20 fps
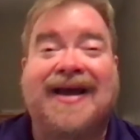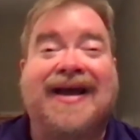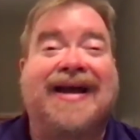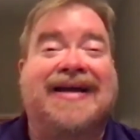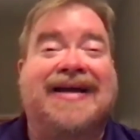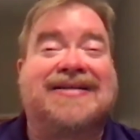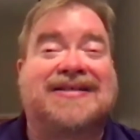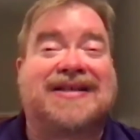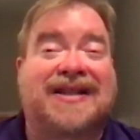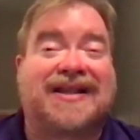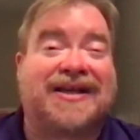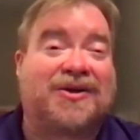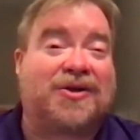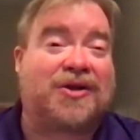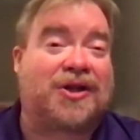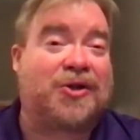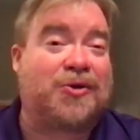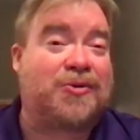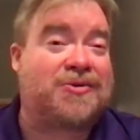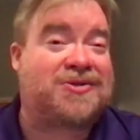is a
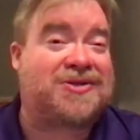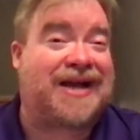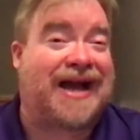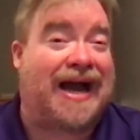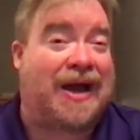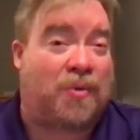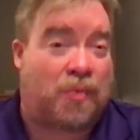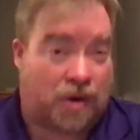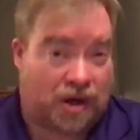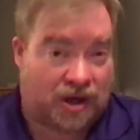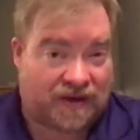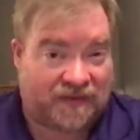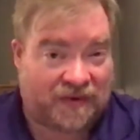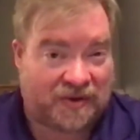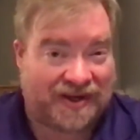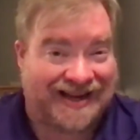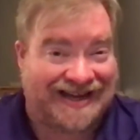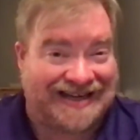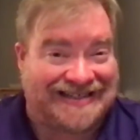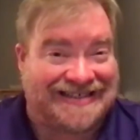little Luke Skywalker for
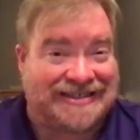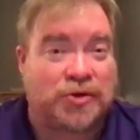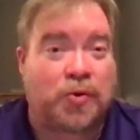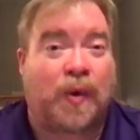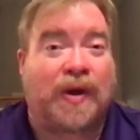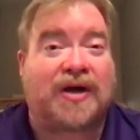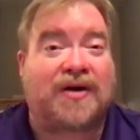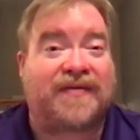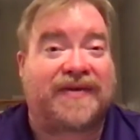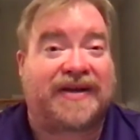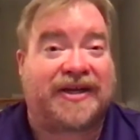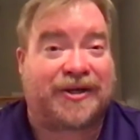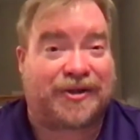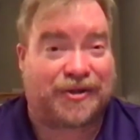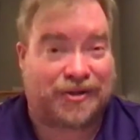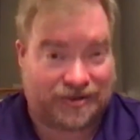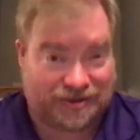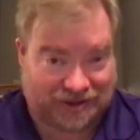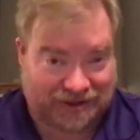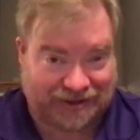the next 12
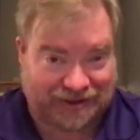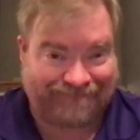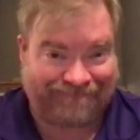years.